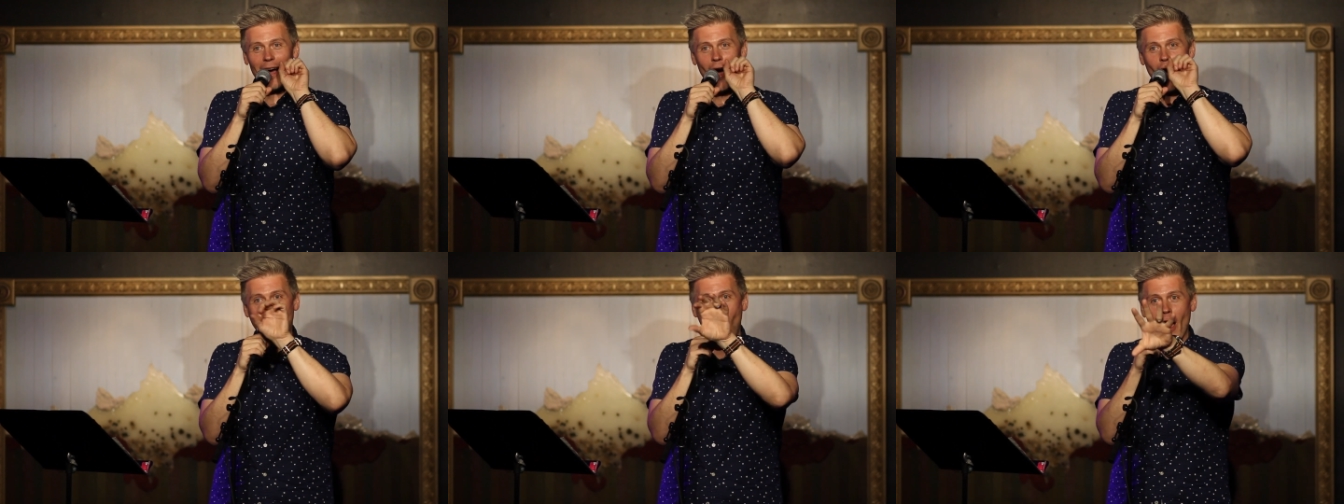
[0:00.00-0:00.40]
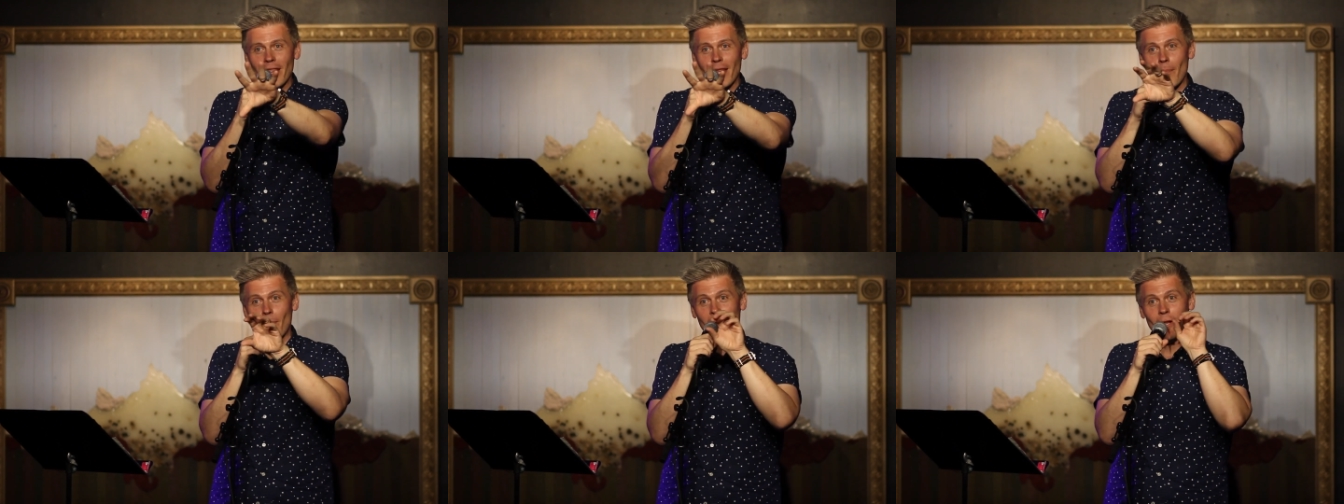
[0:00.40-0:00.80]
on
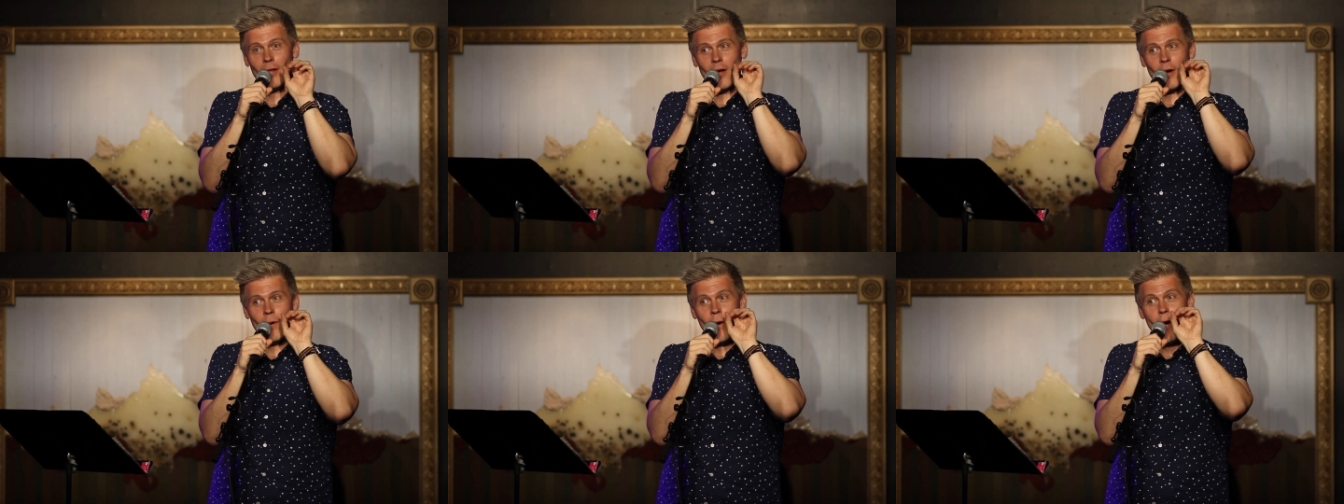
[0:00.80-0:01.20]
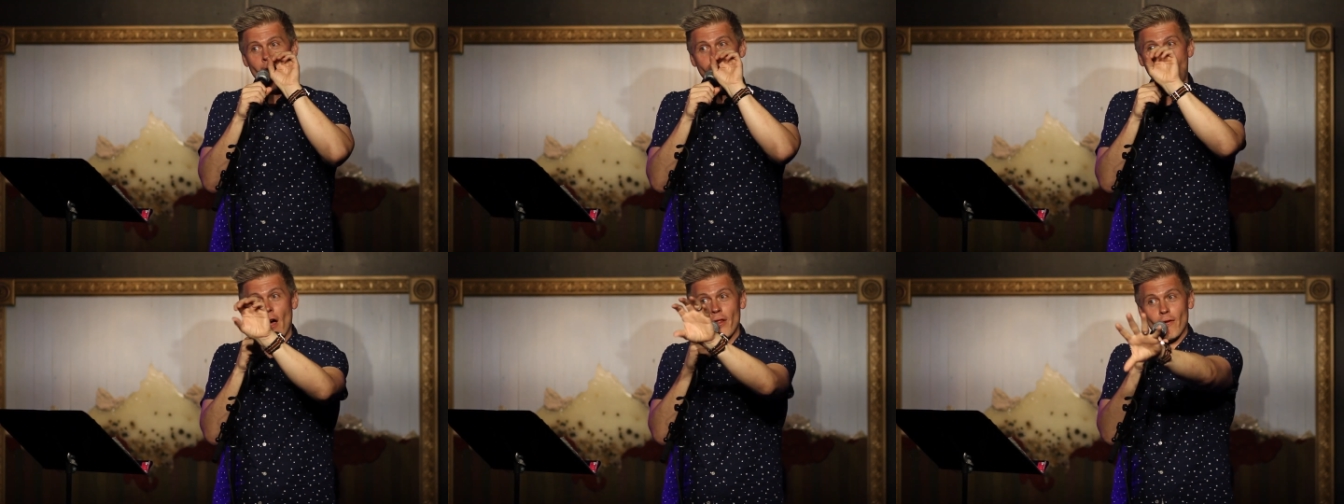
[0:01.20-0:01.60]
the pillow,
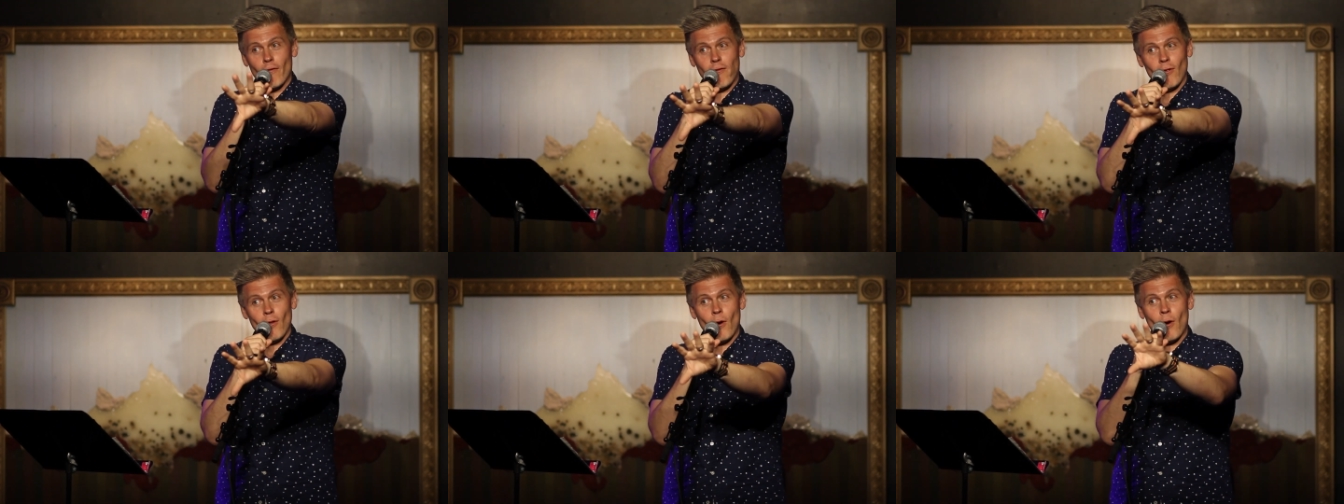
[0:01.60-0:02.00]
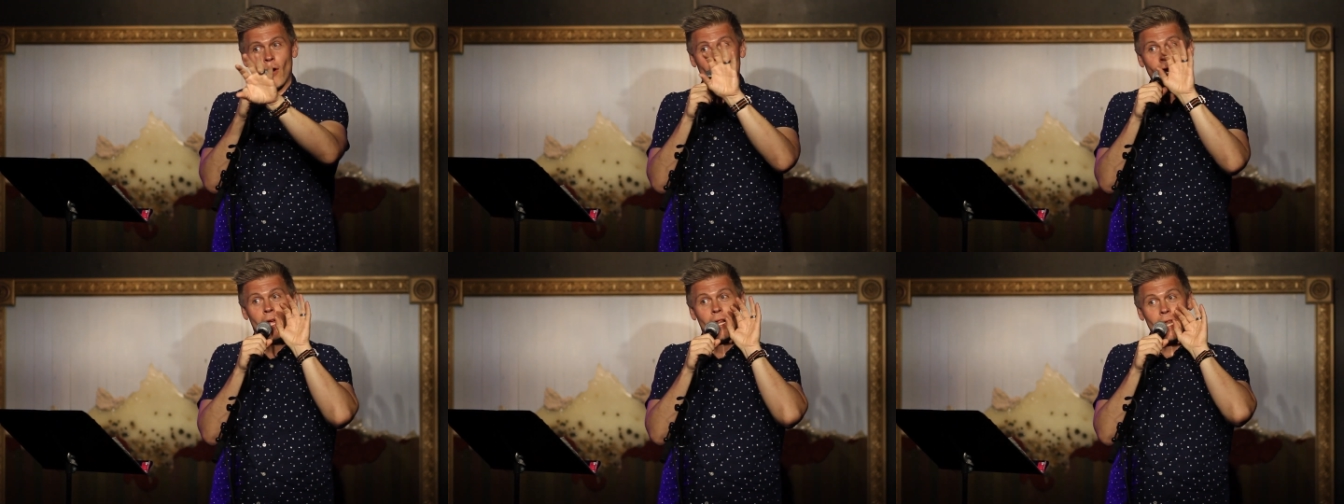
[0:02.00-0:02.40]
on the
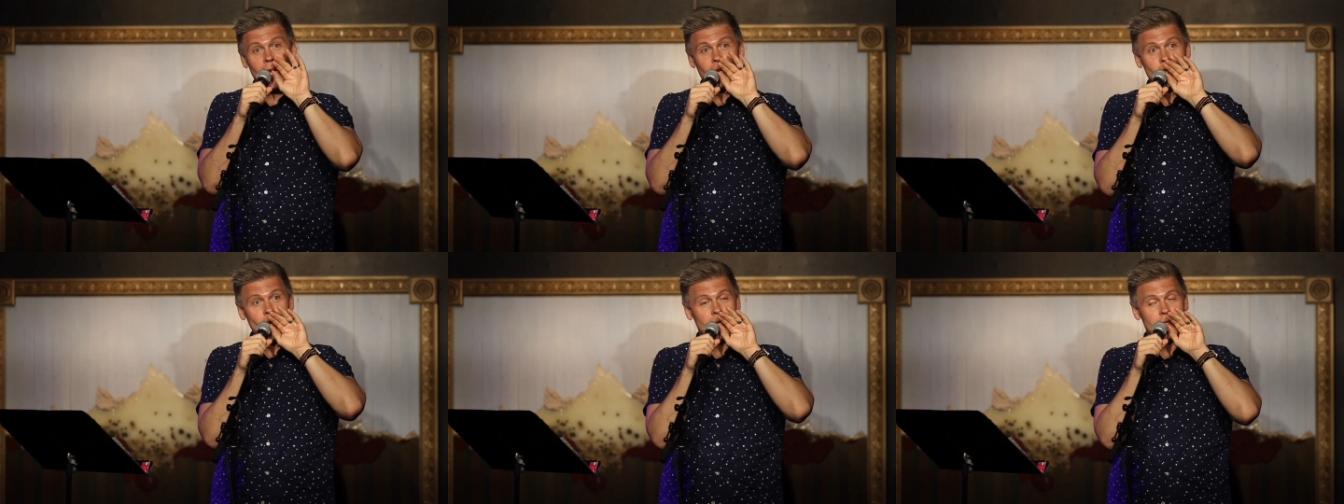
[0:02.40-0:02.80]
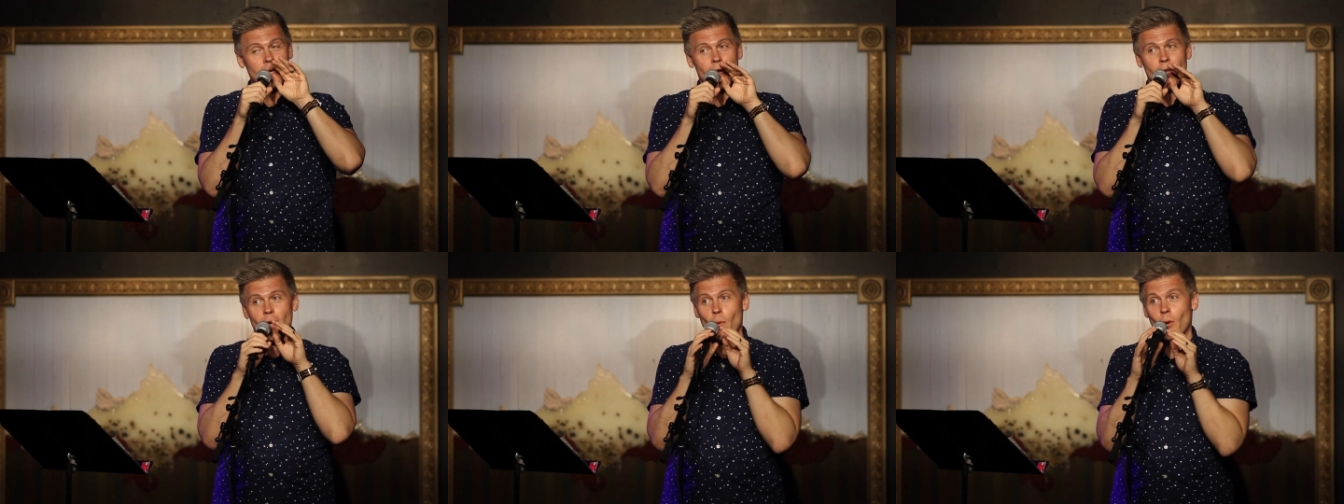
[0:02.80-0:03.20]
floor, like just,
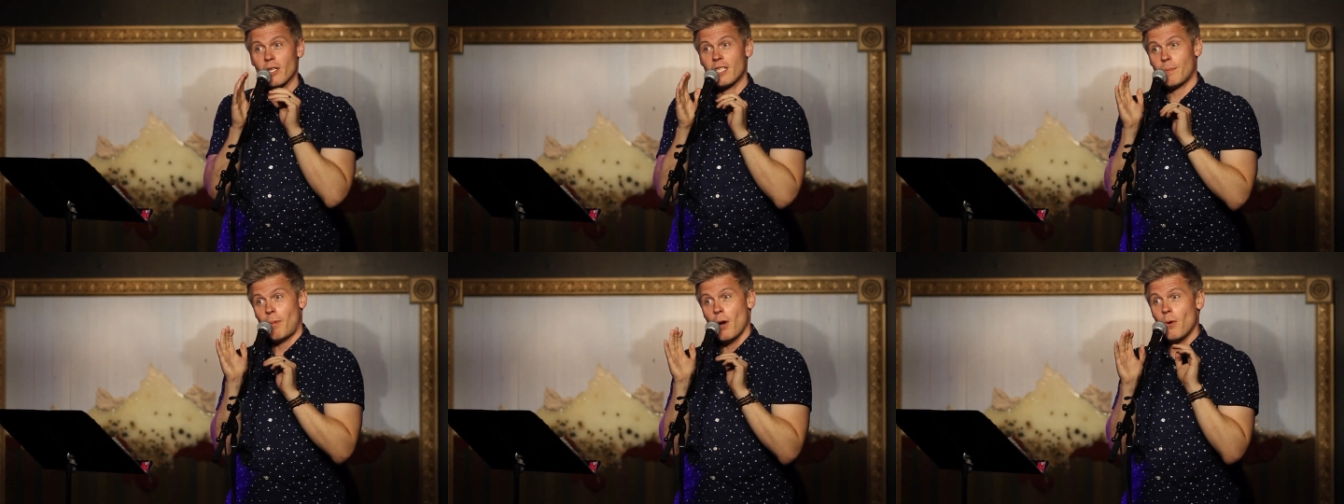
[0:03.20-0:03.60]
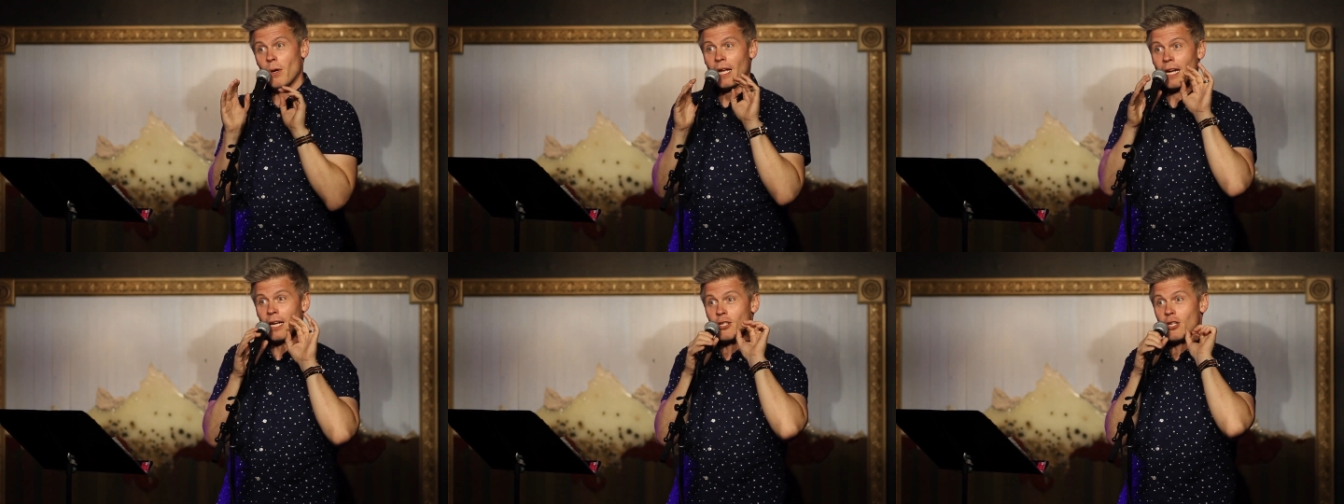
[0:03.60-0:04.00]
we're
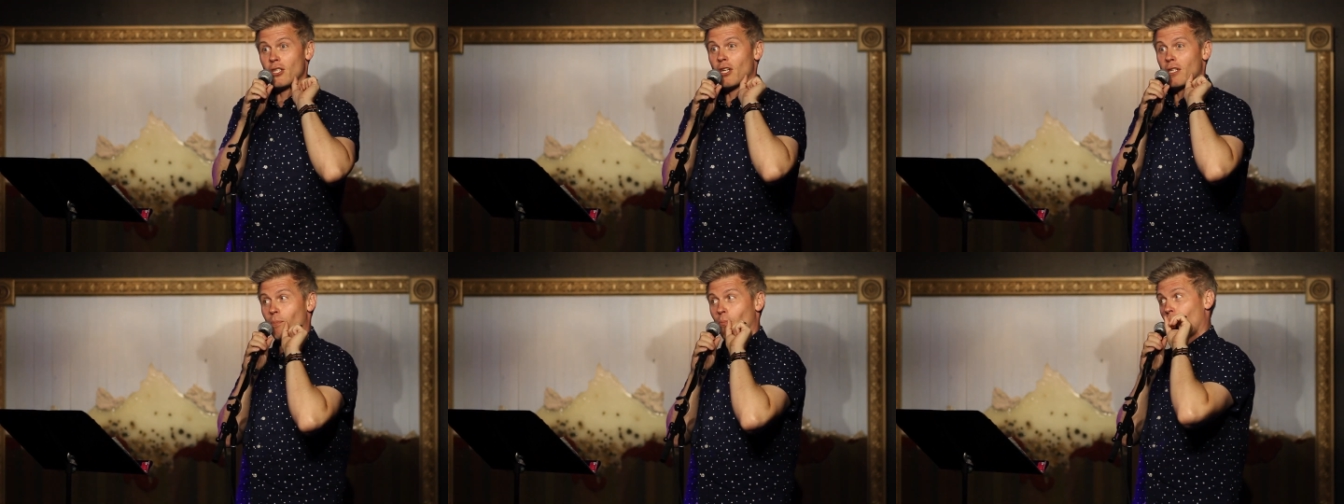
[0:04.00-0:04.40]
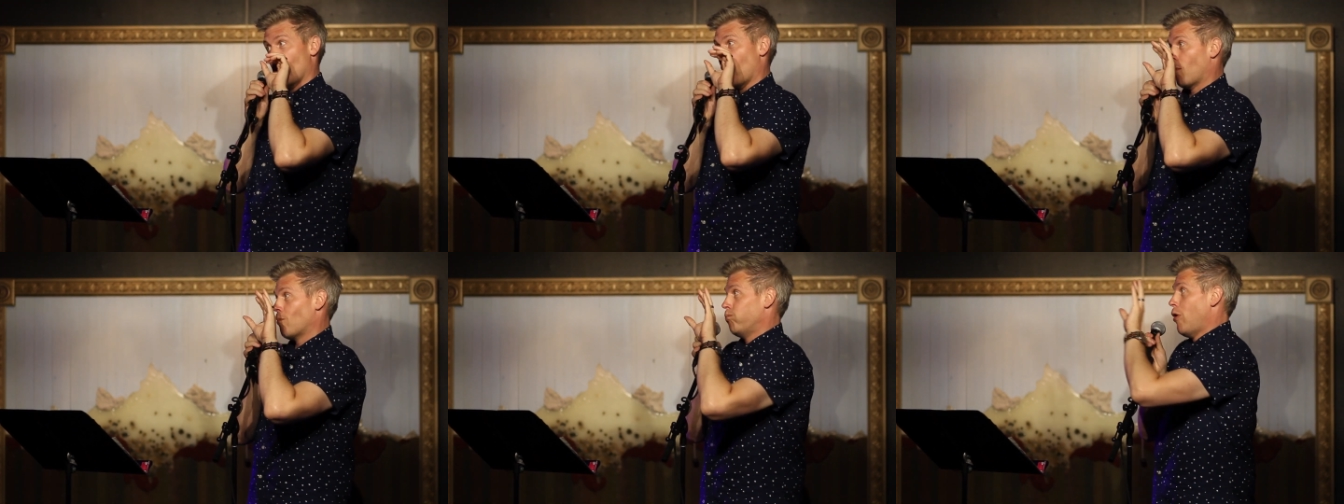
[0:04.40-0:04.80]
spooning, and she's just like,